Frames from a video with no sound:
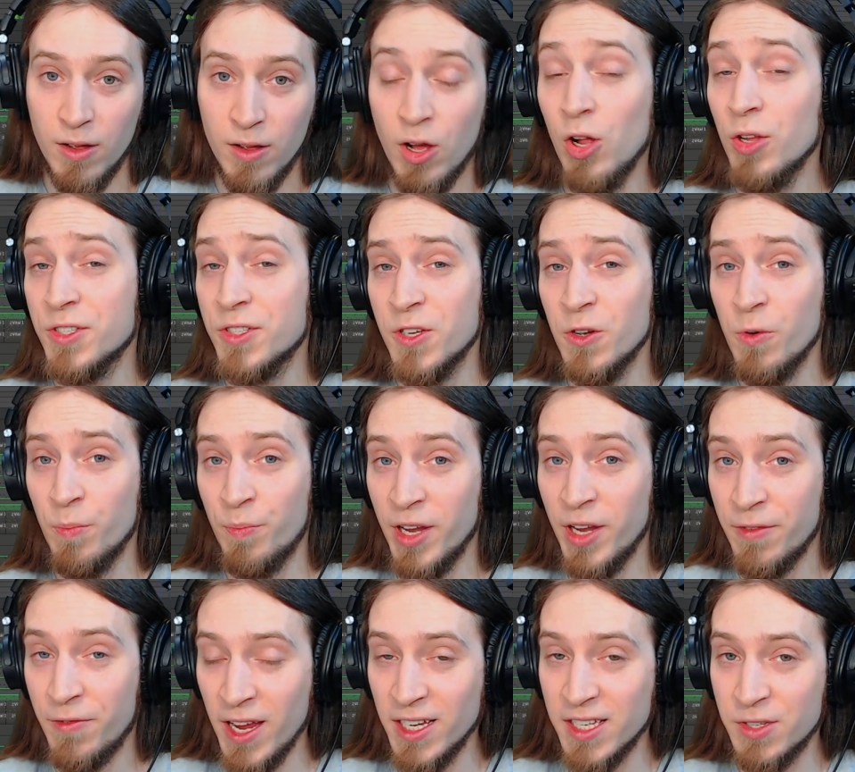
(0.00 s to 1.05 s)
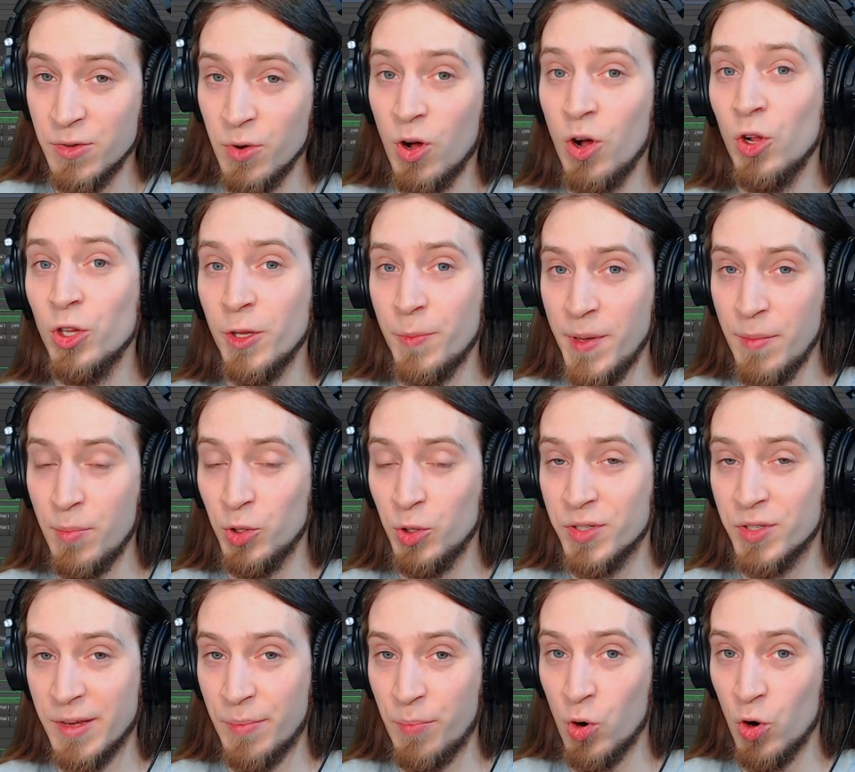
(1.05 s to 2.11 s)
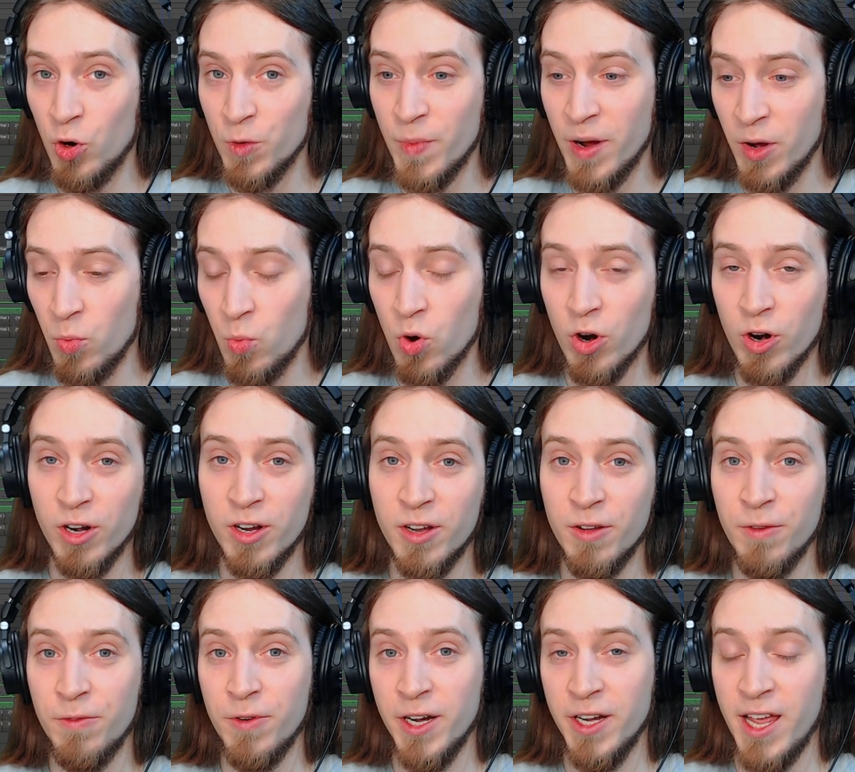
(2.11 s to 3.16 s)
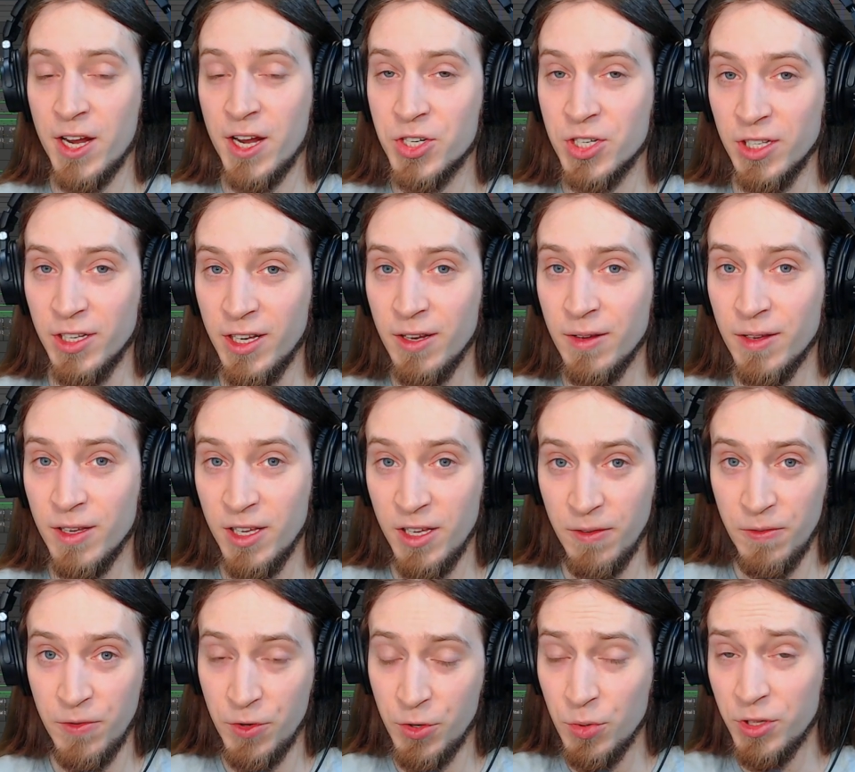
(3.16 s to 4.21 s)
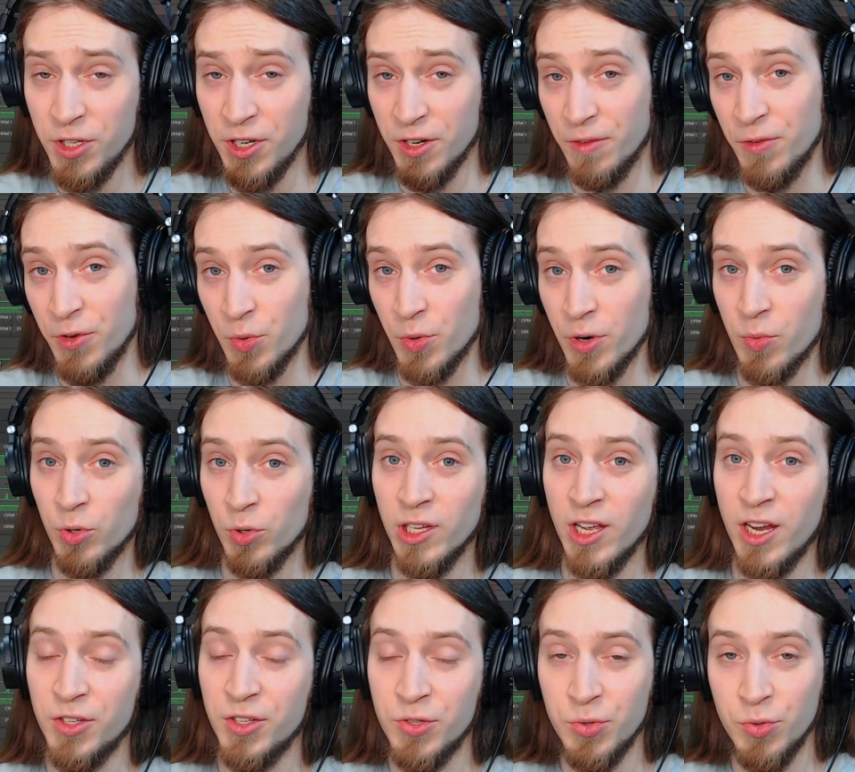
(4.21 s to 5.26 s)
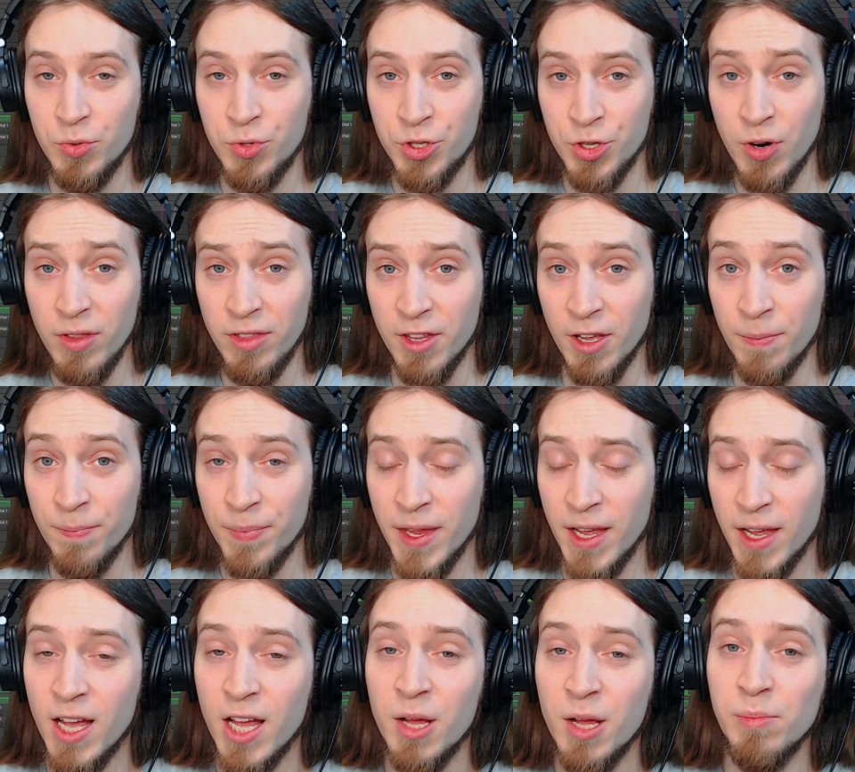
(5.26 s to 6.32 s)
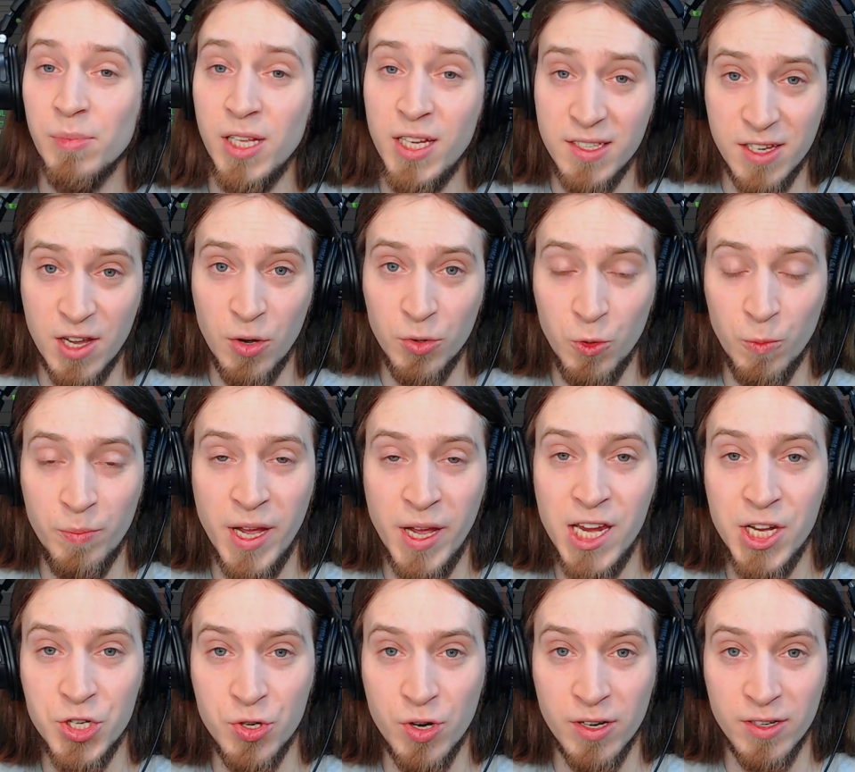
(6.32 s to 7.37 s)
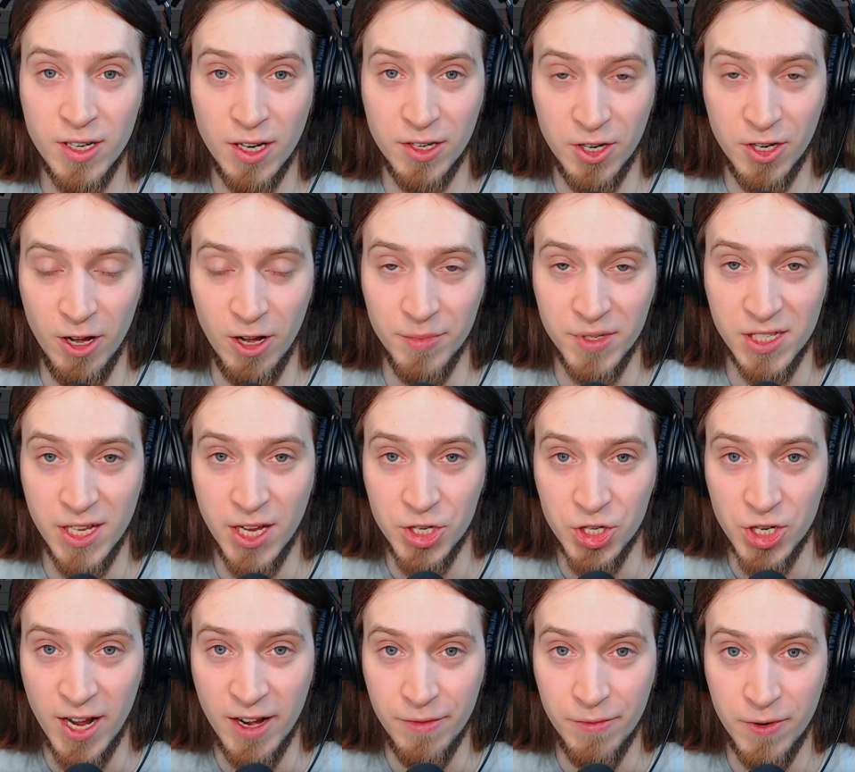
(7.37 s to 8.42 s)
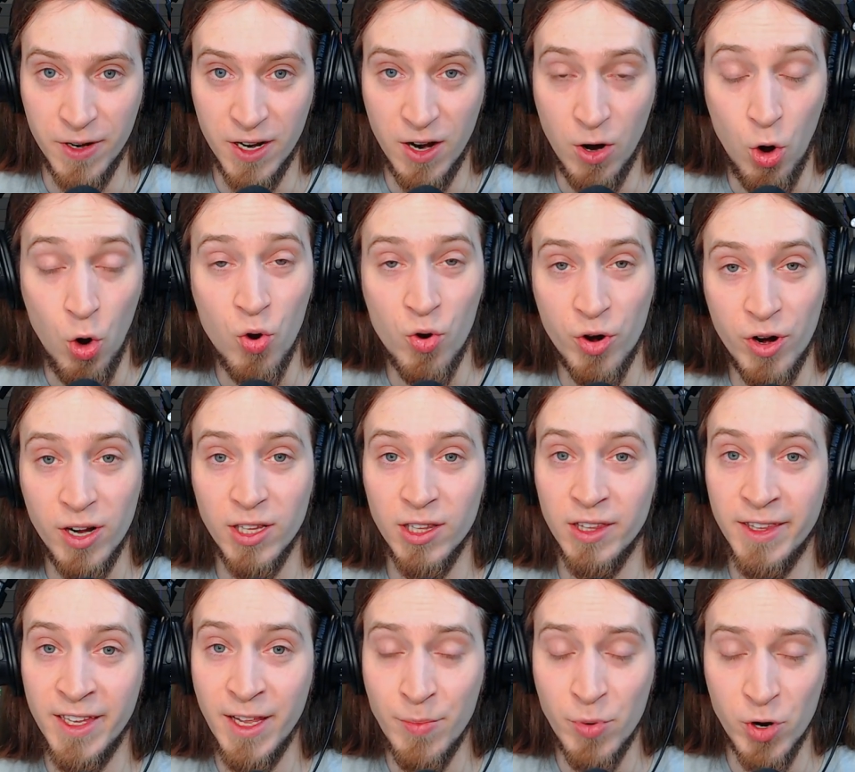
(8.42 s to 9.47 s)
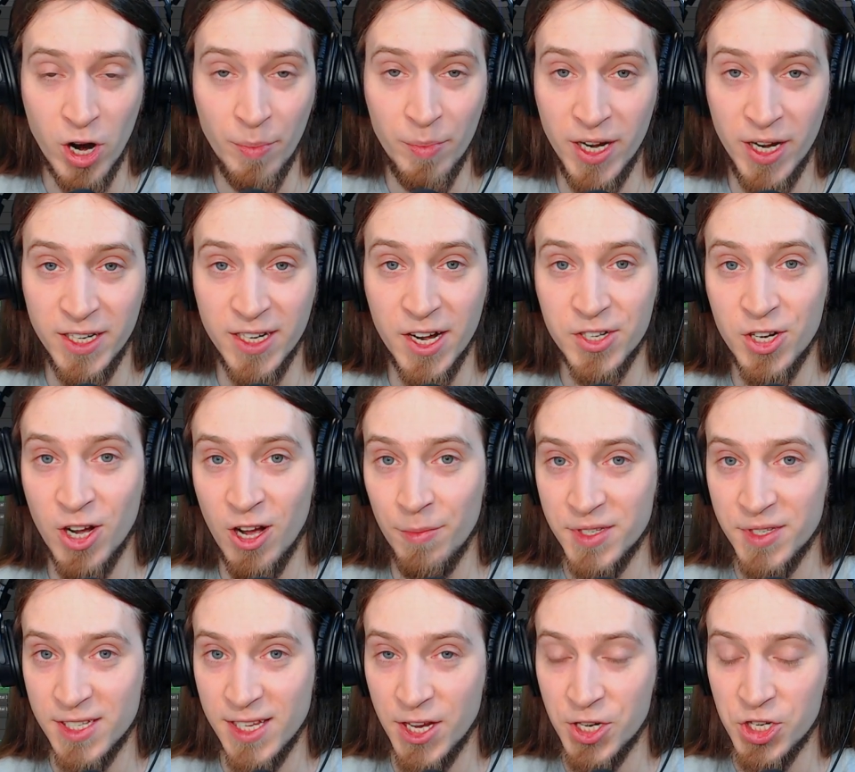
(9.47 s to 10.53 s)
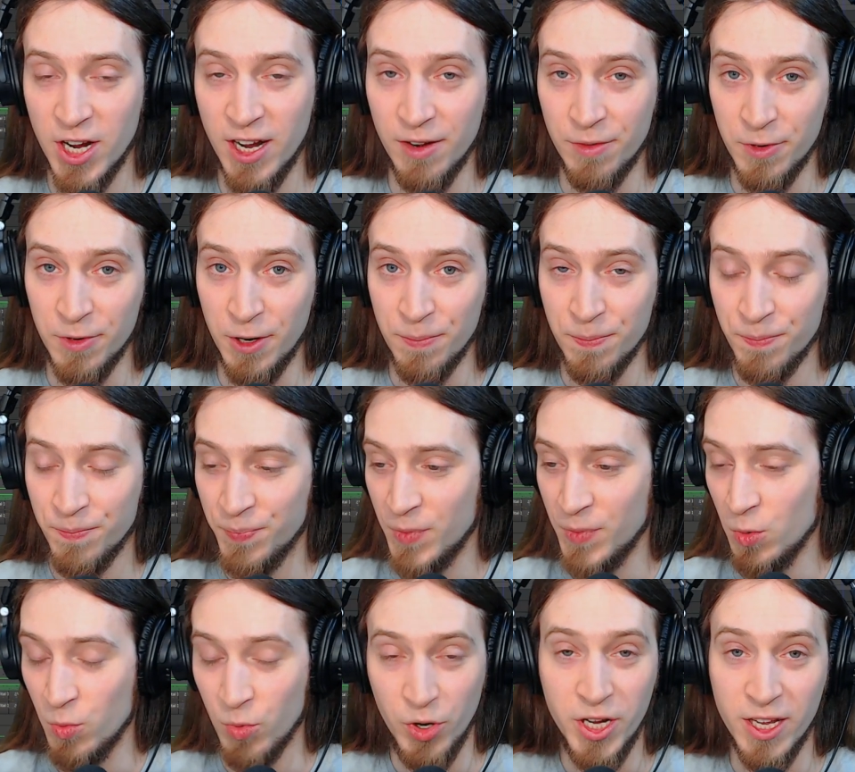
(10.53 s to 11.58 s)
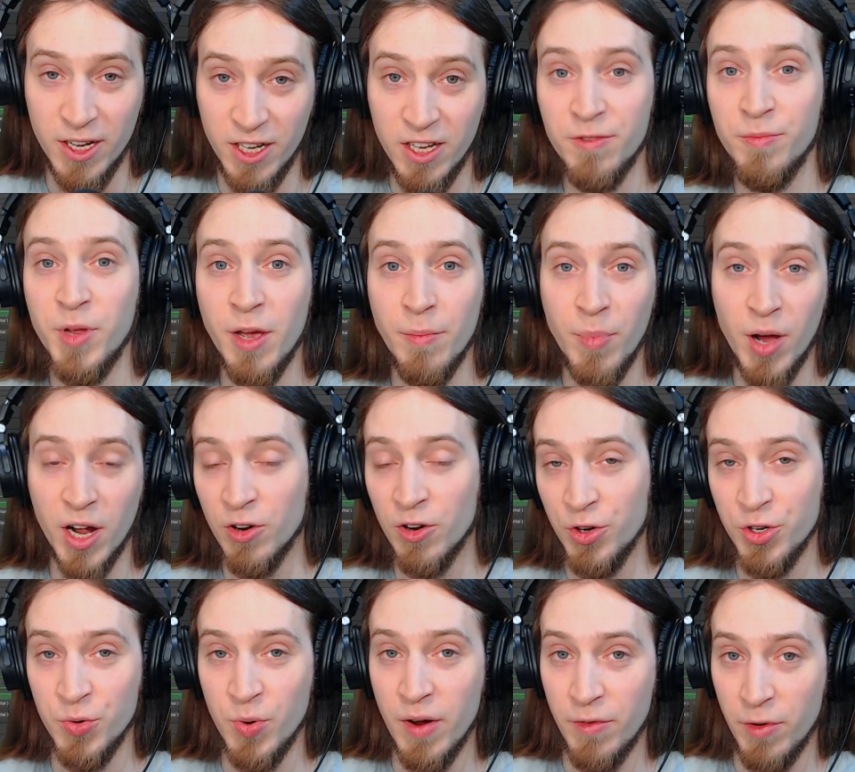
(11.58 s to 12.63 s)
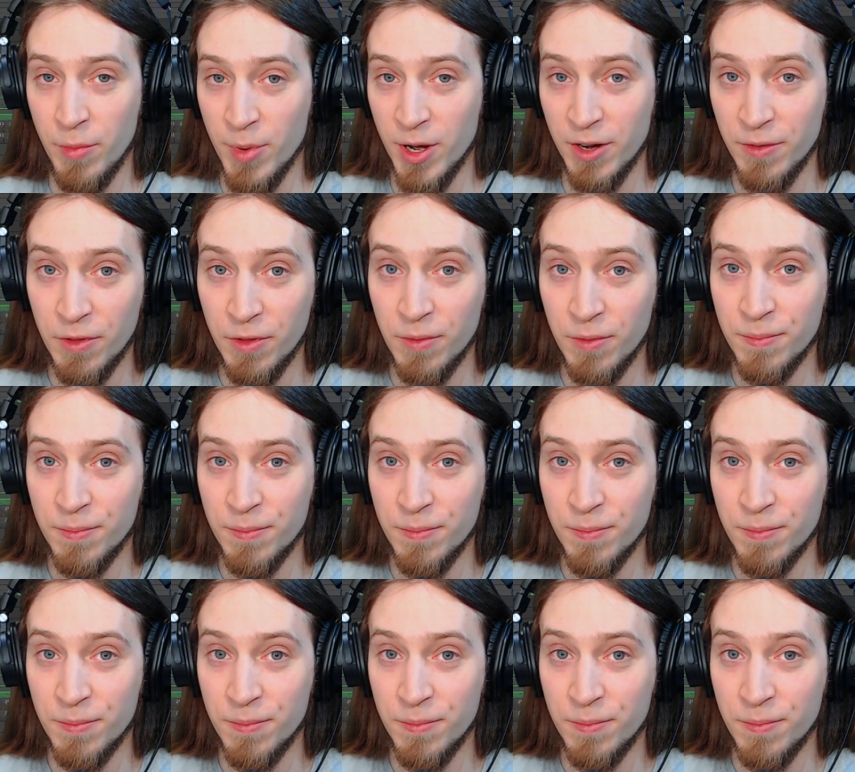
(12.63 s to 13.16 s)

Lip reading: Also, big thanks to all the people who support my work financially. If you, dear viewer, would like to join them, please go to patreon.com/anfa or liberapay.com/anfa, where you can give me a buck or two every month.